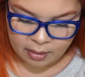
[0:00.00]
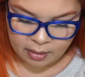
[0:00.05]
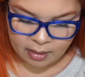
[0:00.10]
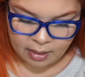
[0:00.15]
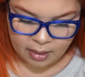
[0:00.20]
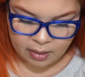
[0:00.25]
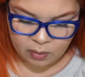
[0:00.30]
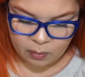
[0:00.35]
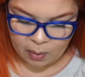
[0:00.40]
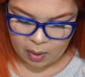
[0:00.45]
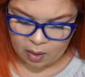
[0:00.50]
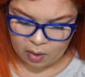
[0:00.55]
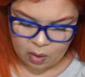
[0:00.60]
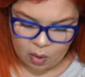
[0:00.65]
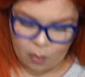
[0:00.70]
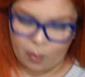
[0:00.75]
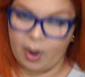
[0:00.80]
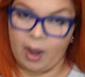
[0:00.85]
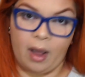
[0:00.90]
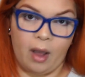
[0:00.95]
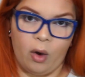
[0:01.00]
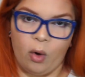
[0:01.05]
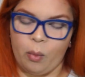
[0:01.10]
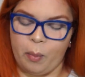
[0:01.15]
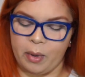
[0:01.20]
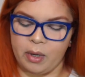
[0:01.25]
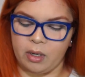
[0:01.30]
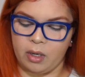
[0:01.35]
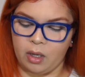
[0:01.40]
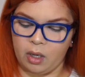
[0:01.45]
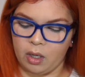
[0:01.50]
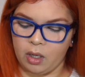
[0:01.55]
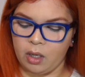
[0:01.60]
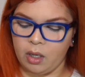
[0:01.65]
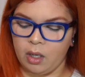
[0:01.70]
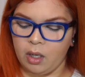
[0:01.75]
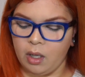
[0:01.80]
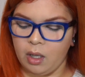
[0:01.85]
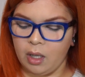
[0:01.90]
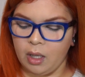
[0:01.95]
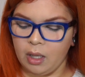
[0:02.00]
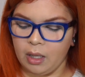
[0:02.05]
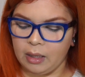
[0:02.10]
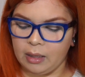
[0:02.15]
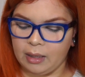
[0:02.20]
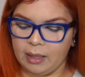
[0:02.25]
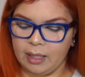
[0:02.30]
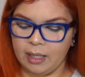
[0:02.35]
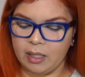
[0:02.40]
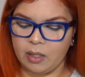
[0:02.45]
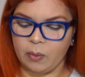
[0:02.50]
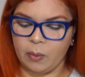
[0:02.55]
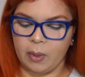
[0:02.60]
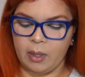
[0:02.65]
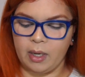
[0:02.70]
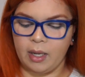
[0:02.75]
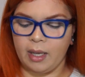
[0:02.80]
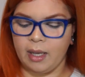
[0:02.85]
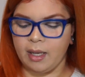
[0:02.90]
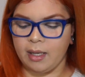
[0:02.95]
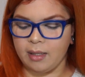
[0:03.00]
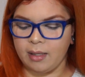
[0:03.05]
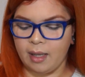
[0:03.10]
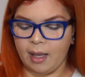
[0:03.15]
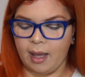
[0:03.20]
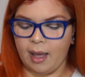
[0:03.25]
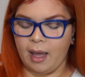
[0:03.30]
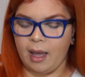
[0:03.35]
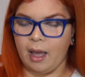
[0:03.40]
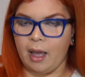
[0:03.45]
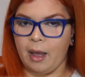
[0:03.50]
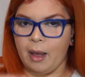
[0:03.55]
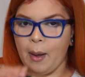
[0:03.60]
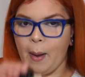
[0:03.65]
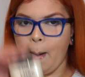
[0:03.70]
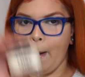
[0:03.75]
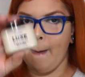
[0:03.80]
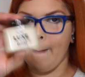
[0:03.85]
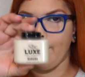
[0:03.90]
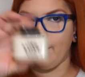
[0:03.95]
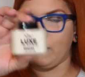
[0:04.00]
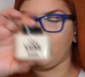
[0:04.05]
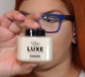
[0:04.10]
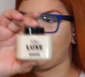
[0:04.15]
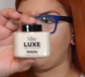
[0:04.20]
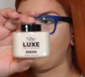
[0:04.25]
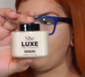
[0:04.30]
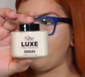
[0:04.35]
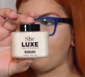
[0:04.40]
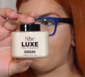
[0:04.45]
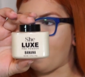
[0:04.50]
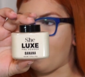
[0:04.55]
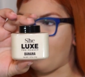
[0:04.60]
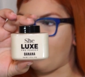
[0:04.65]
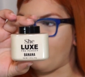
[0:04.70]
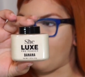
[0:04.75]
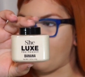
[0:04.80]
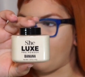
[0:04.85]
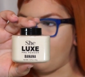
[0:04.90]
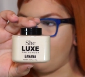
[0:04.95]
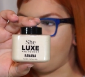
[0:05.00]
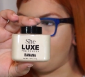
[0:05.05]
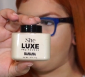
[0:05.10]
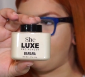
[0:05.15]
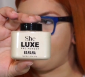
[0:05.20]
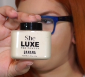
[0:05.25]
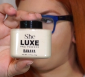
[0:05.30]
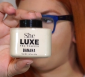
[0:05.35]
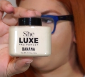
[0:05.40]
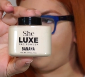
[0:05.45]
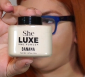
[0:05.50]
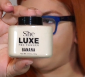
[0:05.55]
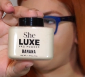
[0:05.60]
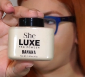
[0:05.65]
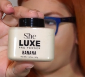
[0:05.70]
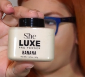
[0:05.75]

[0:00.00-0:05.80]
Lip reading: This one, I don't know why I opened it. This one is a loose powder, and it's